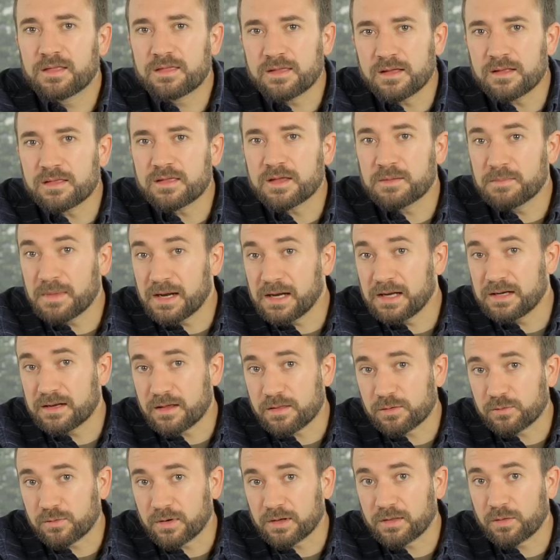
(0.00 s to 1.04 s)
And since in many
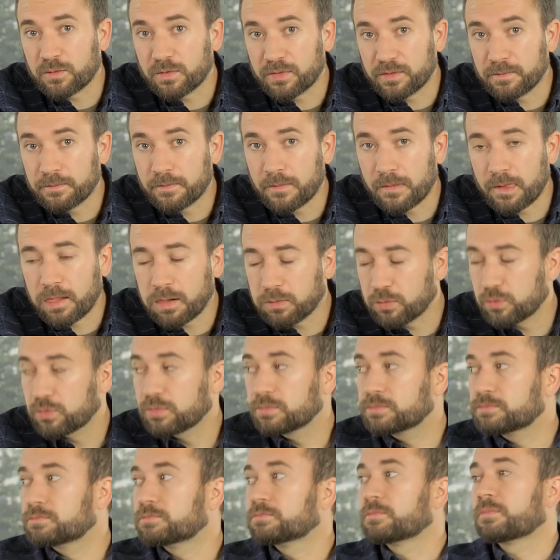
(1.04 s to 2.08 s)
districts,
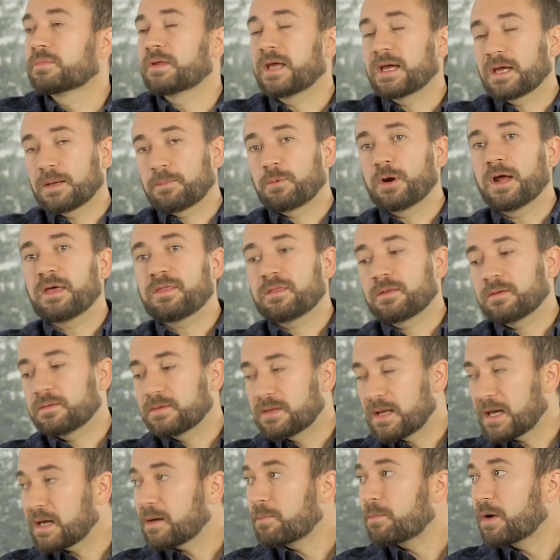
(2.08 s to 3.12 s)
take a breath,
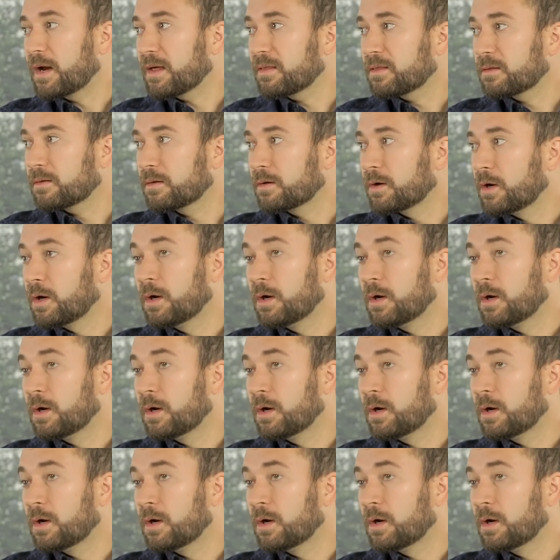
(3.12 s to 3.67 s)
take a breath.